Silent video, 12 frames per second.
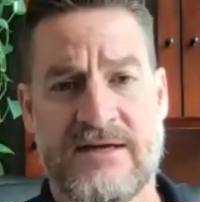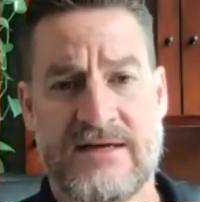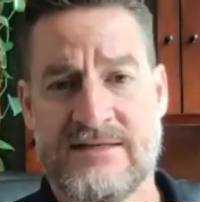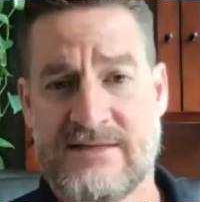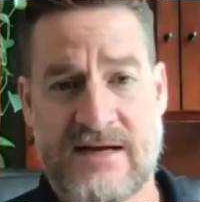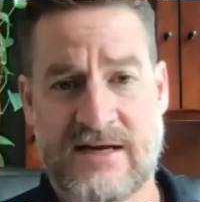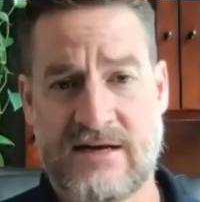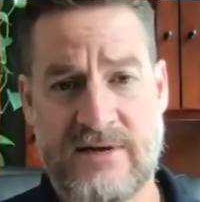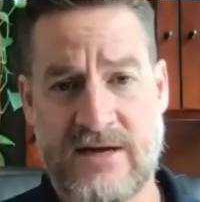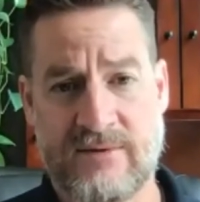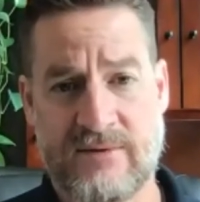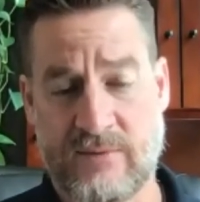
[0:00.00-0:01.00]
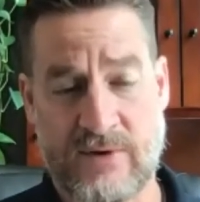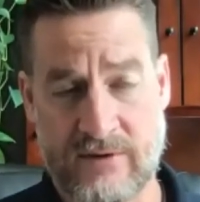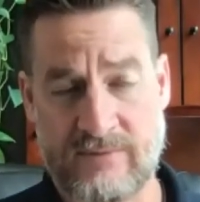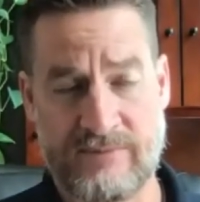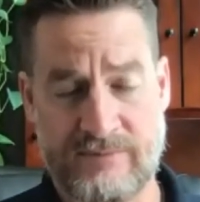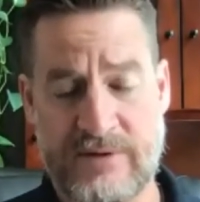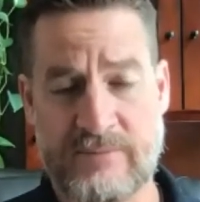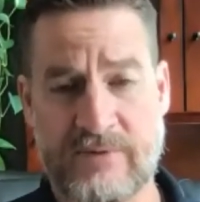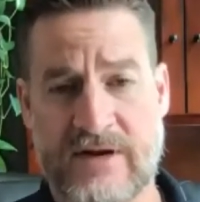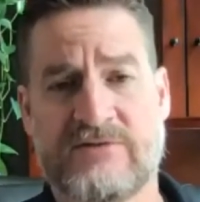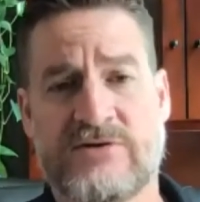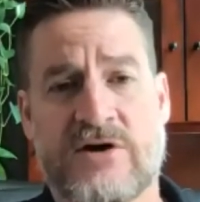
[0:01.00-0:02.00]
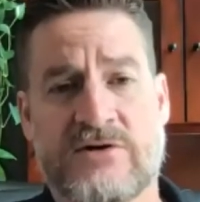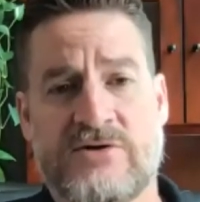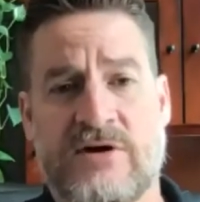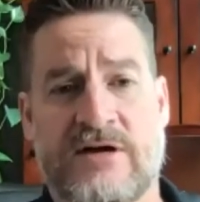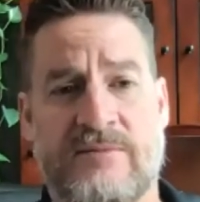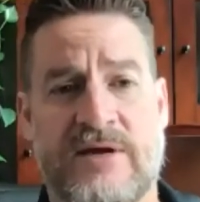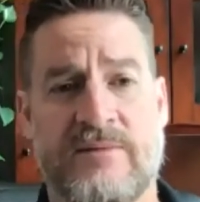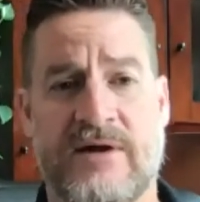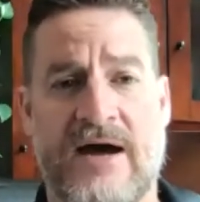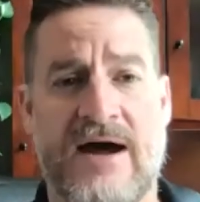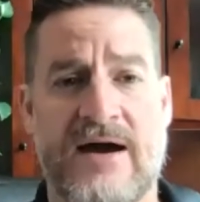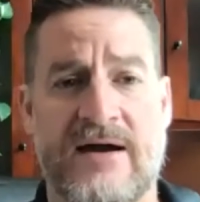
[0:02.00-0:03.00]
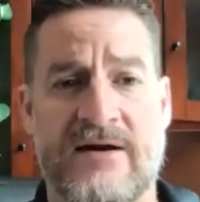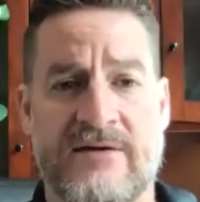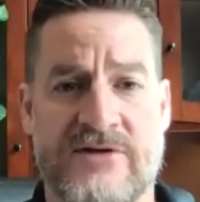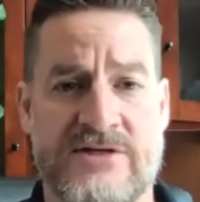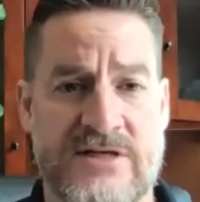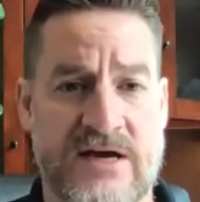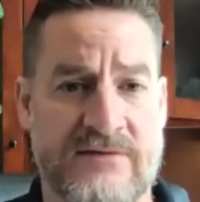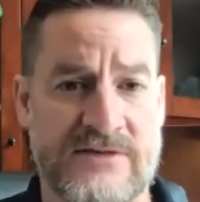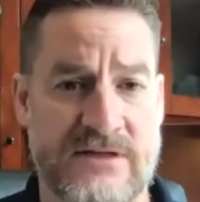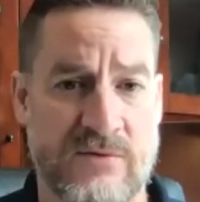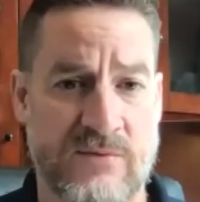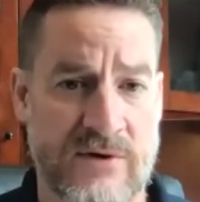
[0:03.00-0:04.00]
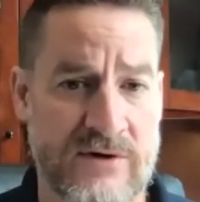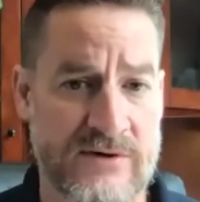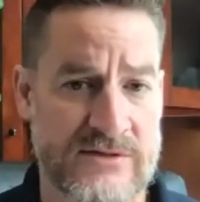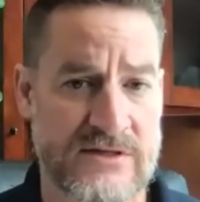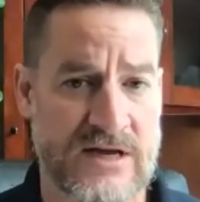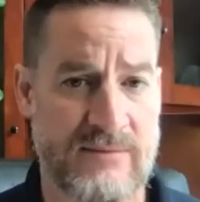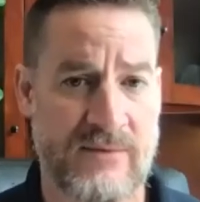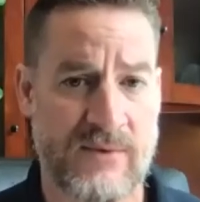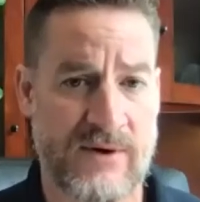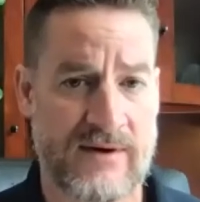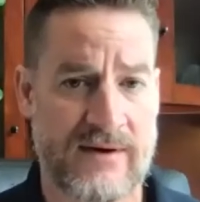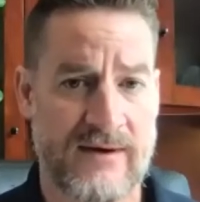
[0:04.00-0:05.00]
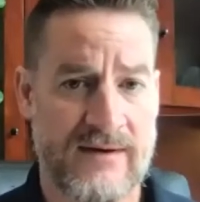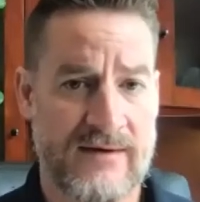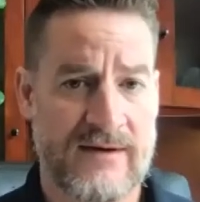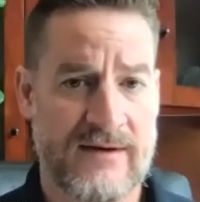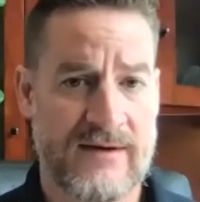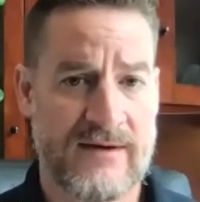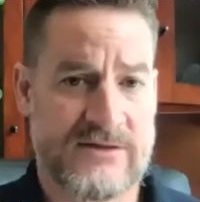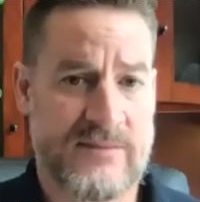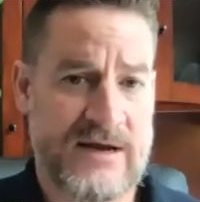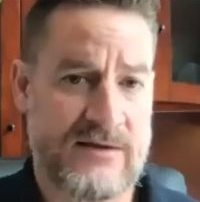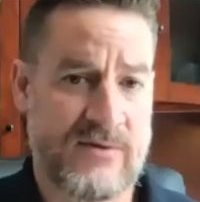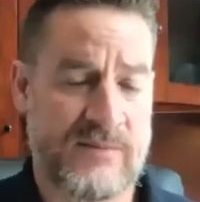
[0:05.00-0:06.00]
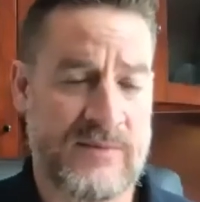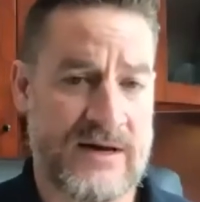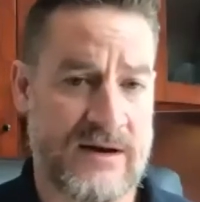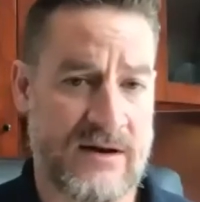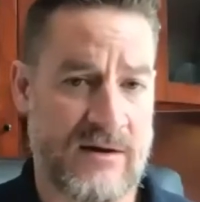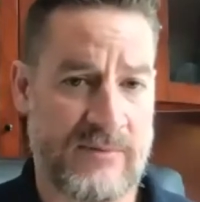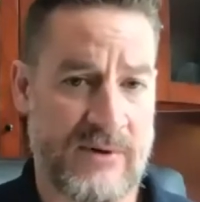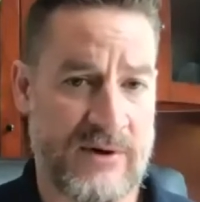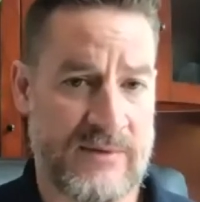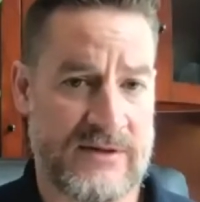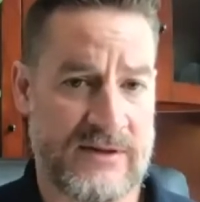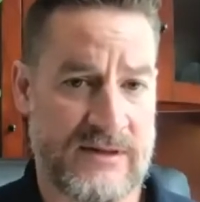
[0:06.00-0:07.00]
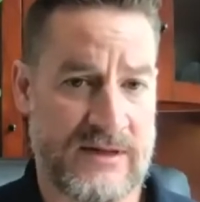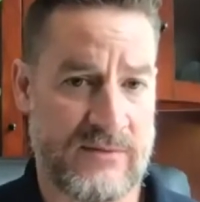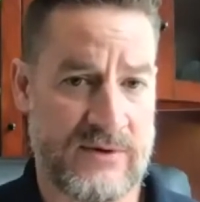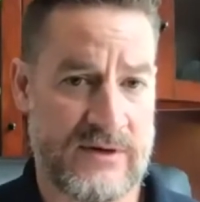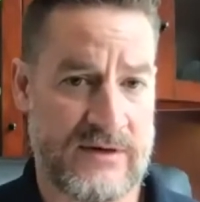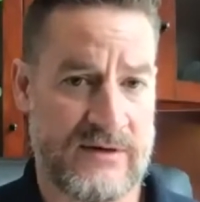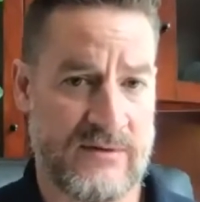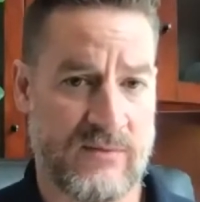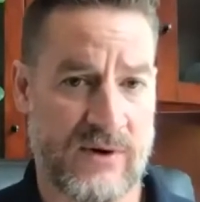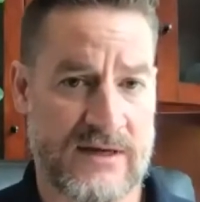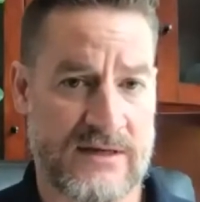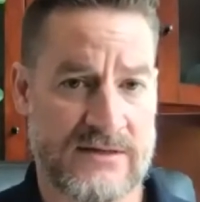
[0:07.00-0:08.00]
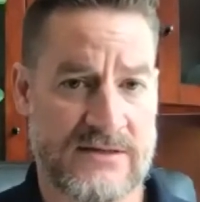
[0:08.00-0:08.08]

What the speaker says: he's not going to be able to, well, people that I've talked to aren't going to be able to hire the chefs and the workers to come and work because they're making more money on unemployment than they would working.